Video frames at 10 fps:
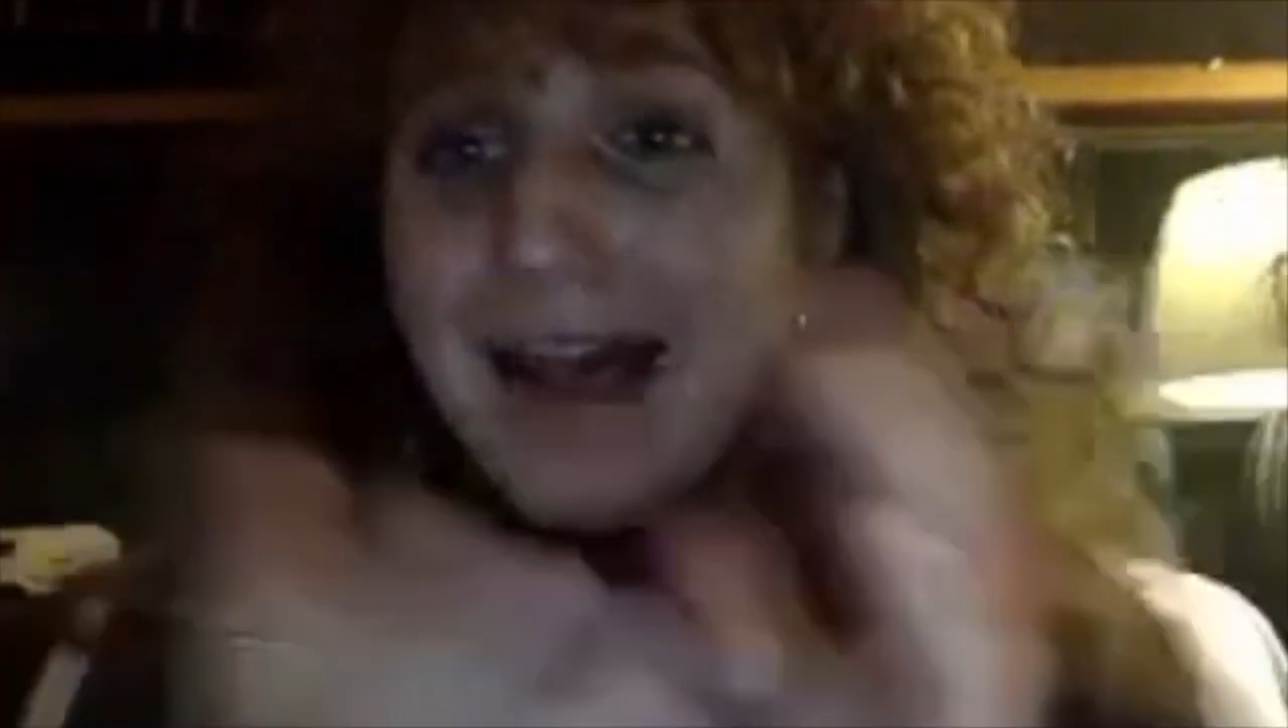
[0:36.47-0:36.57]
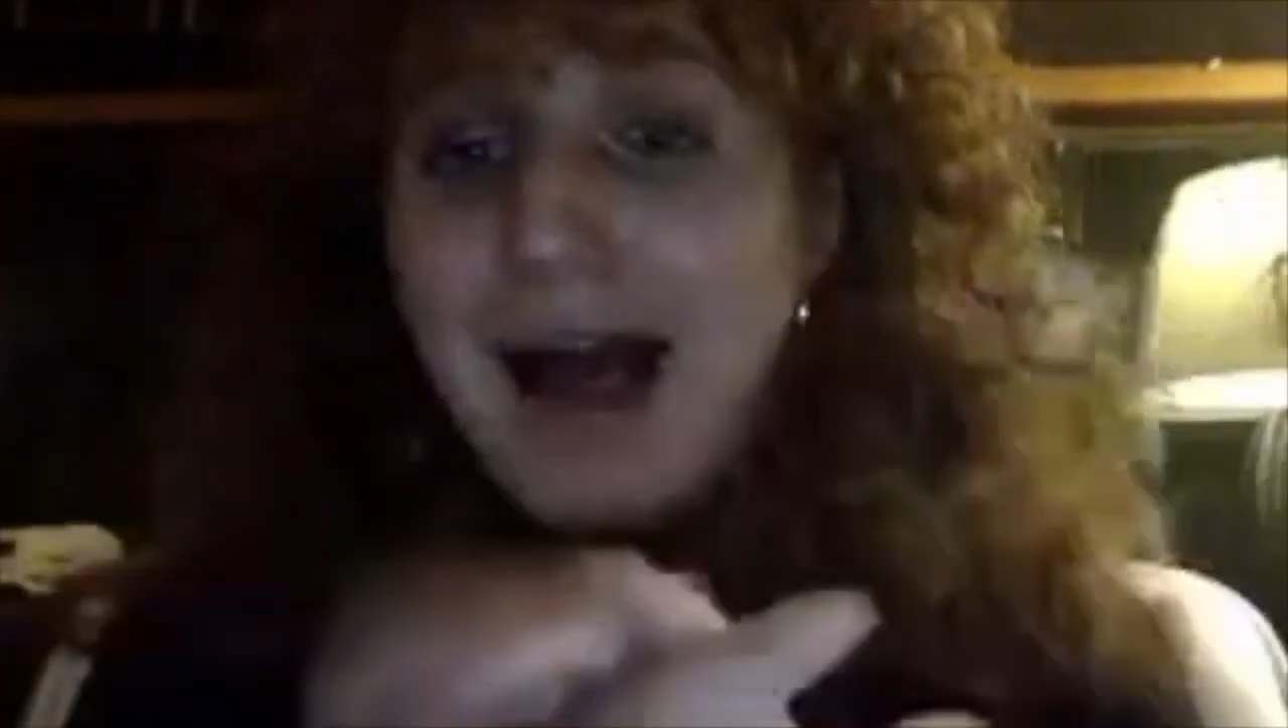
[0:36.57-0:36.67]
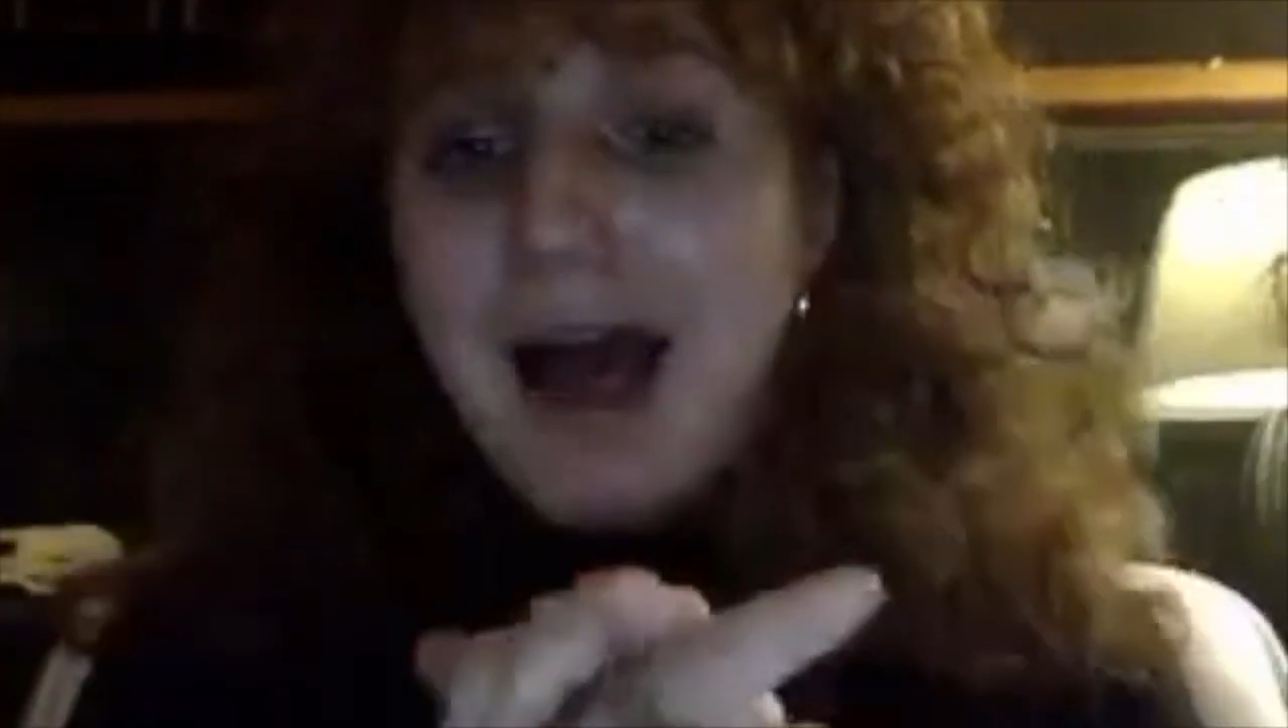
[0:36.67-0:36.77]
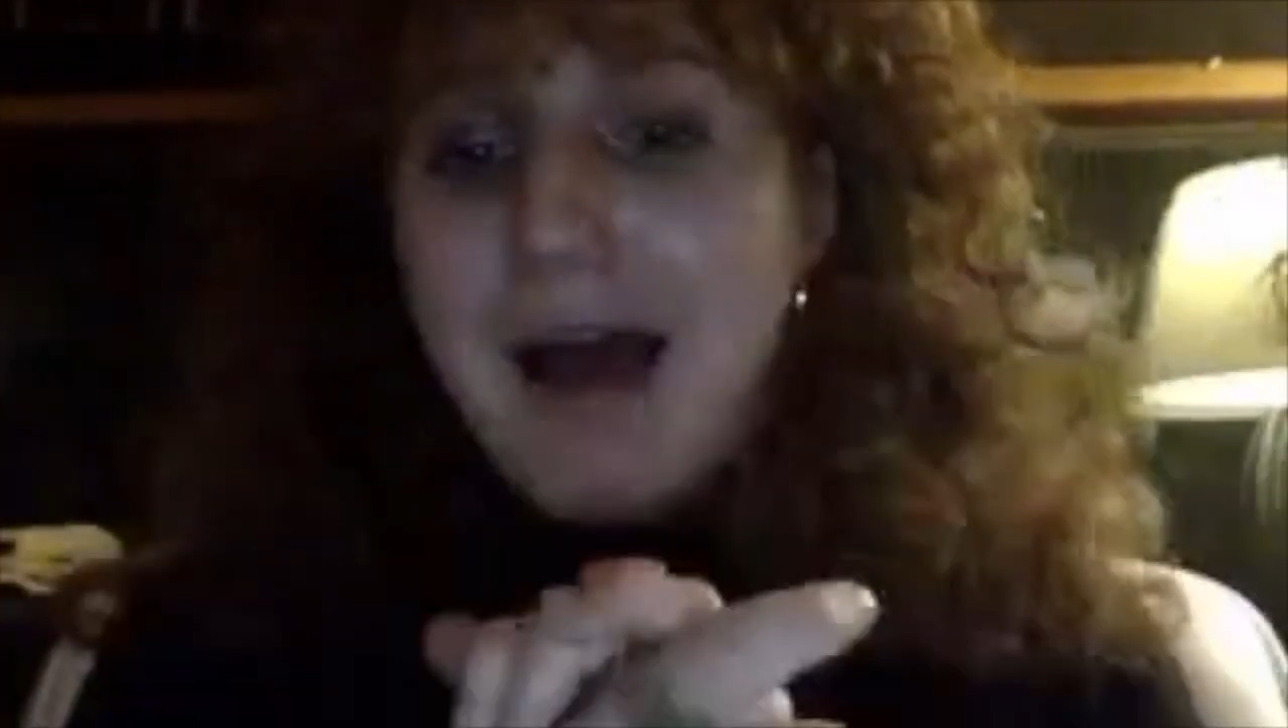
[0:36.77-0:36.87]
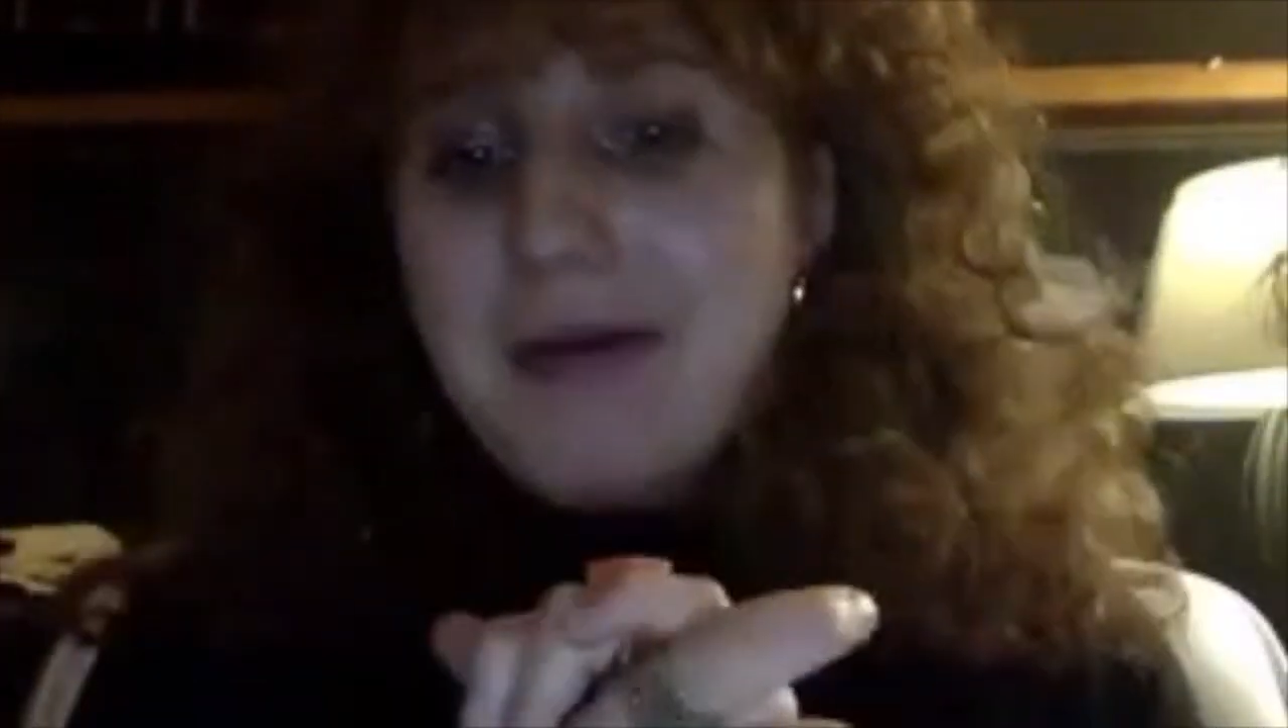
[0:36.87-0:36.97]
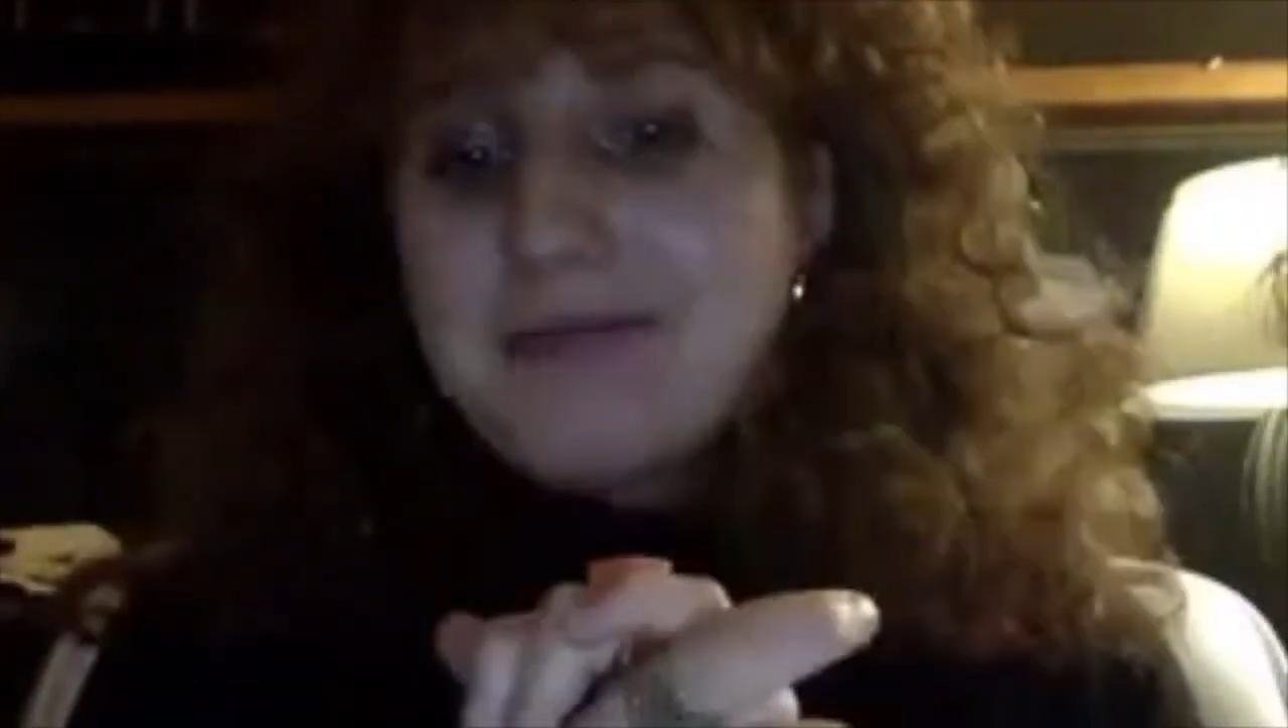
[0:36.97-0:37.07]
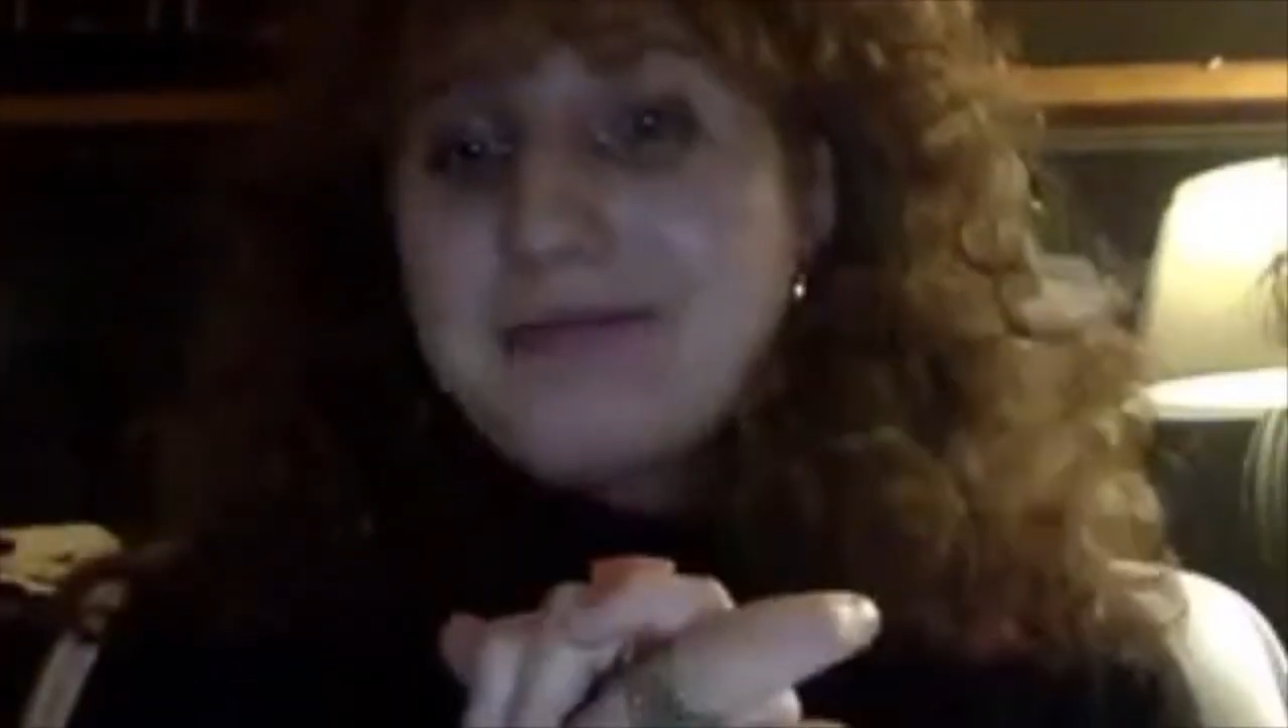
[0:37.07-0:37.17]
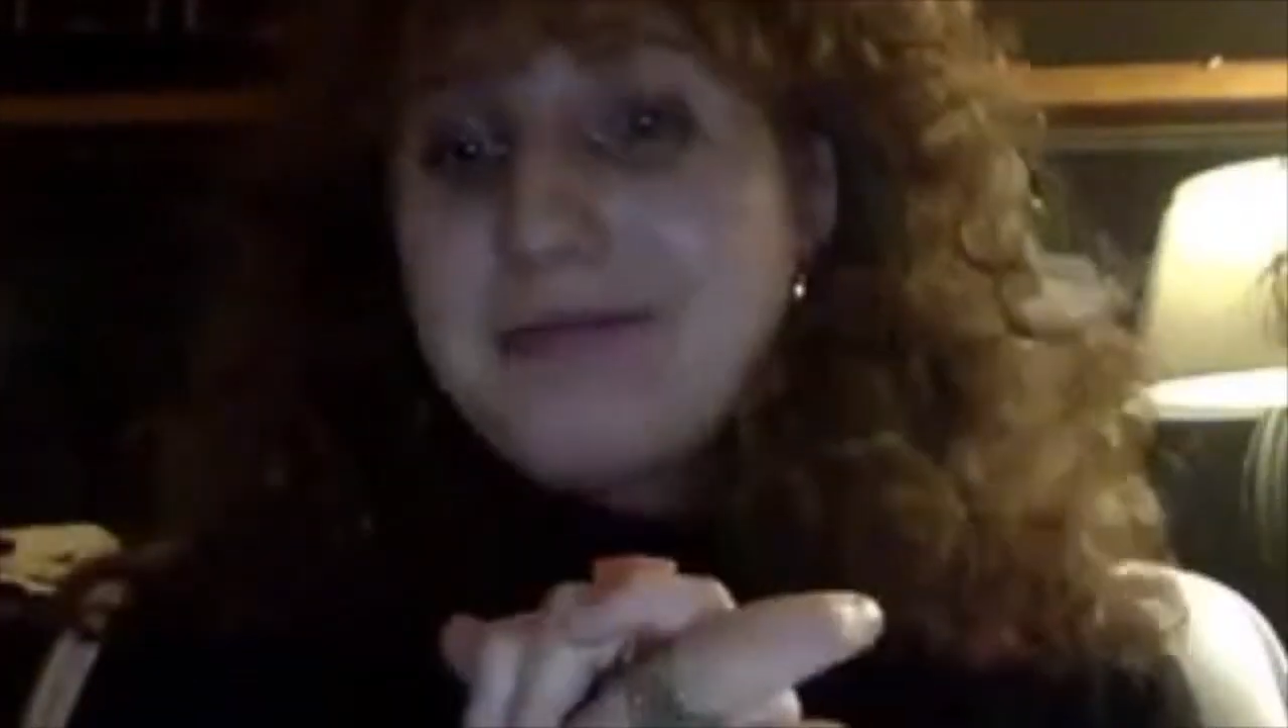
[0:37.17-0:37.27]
But